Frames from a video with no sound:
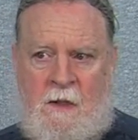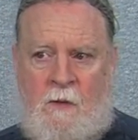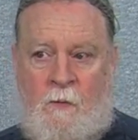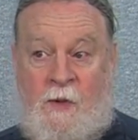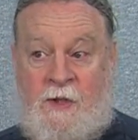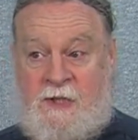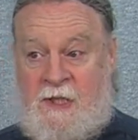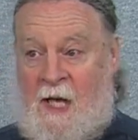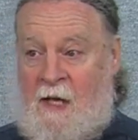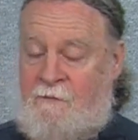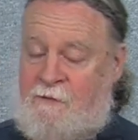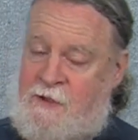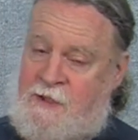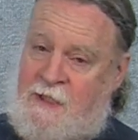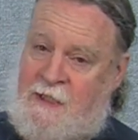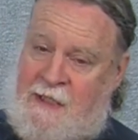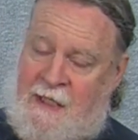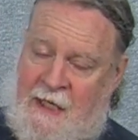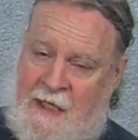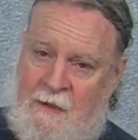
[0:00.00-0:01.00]
which
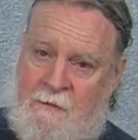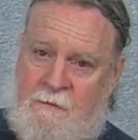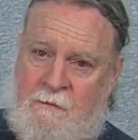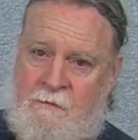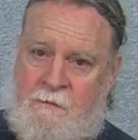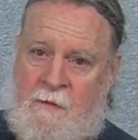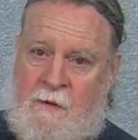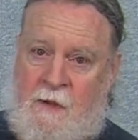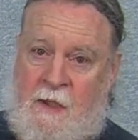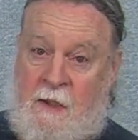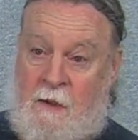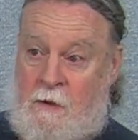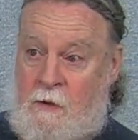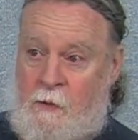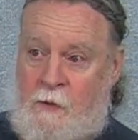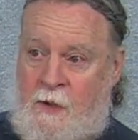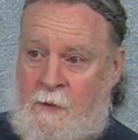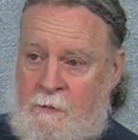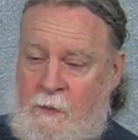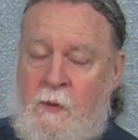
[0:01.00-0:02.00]
obviously can't
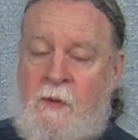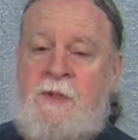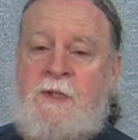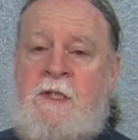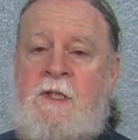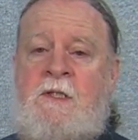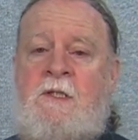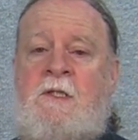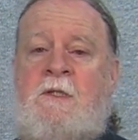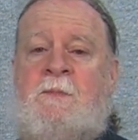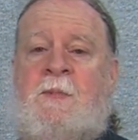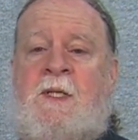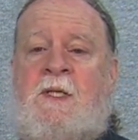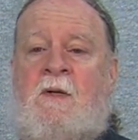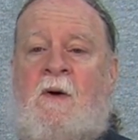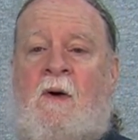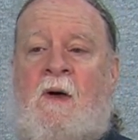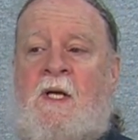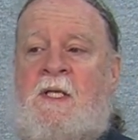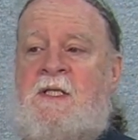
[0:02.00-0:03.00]
include abortions
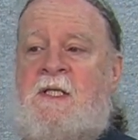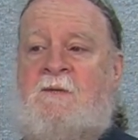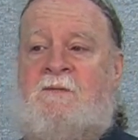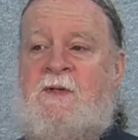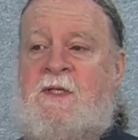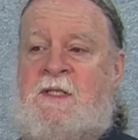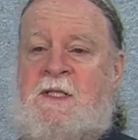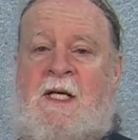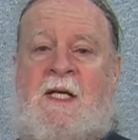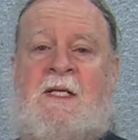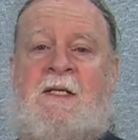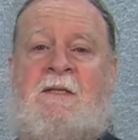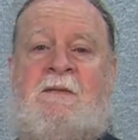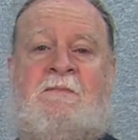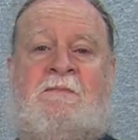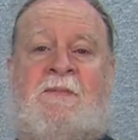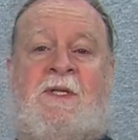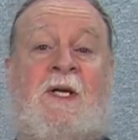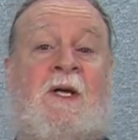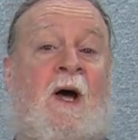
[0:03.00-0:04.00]
because if it did,
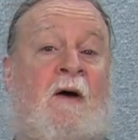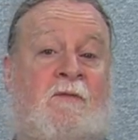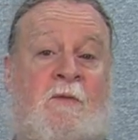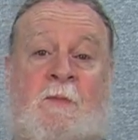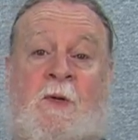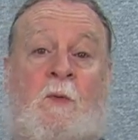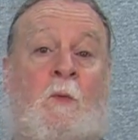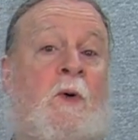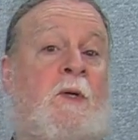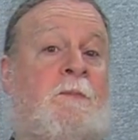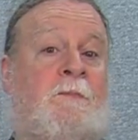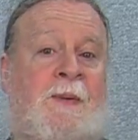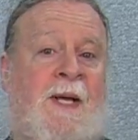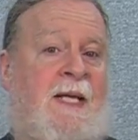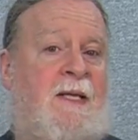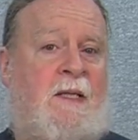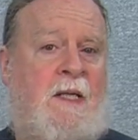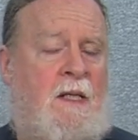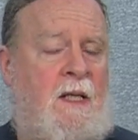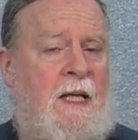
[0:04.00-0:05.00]
the government wouldn't
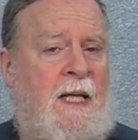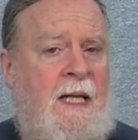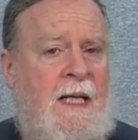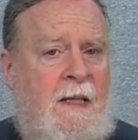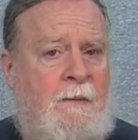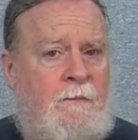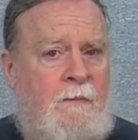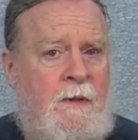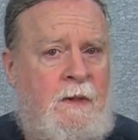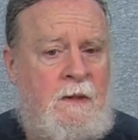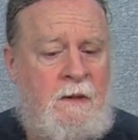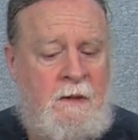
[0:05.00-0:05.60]
pay the claim.